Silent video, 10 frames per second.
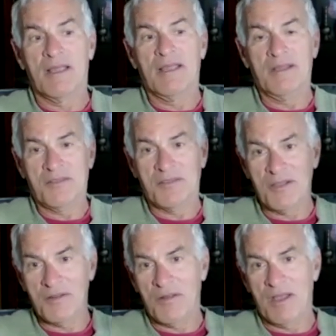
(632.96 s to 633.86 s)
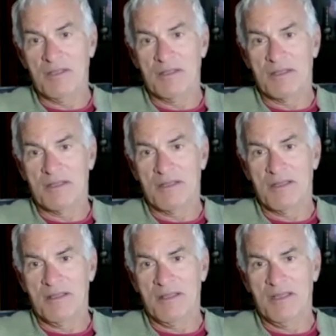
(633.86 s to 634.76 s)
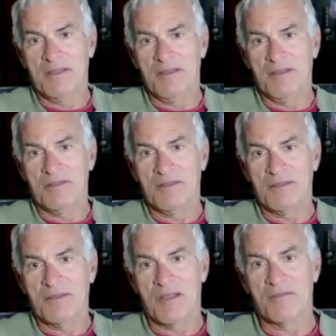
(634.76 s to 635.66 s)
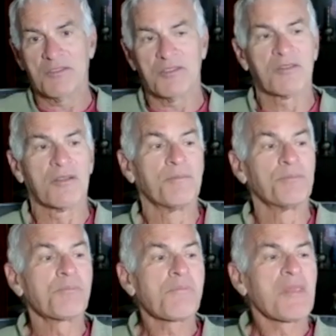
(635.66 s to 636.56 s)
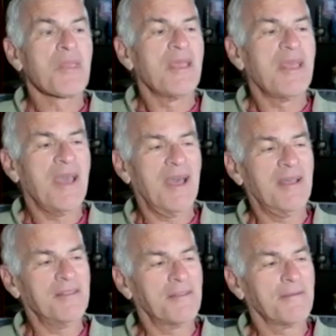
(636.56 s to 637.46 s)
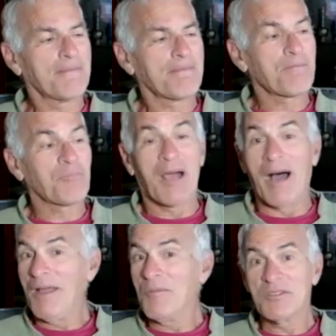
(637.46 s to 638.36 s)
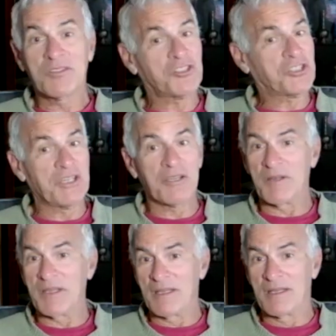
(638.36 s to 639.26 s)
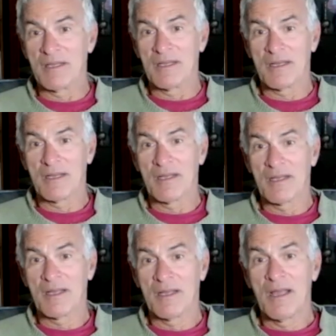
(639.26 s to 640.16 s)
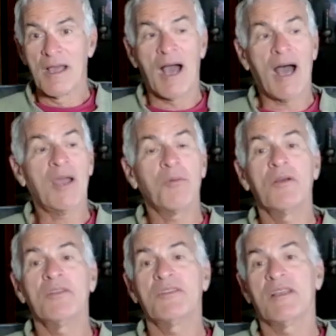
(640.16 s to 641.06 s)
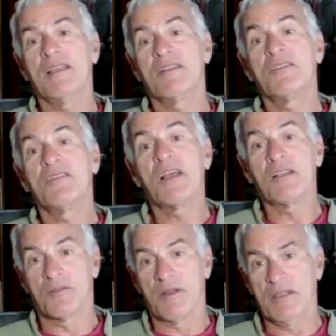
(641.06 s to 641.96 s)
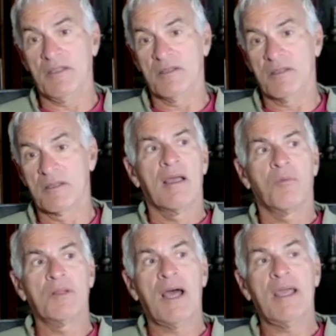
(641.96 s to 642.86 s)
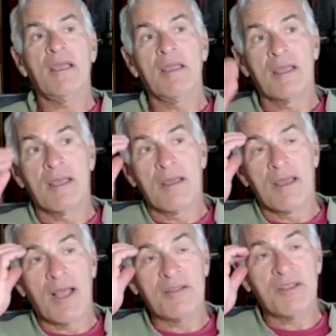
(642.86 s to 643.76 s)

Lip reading: incinerated the Indians and savages. And I was cheering. I was exhilarated. As a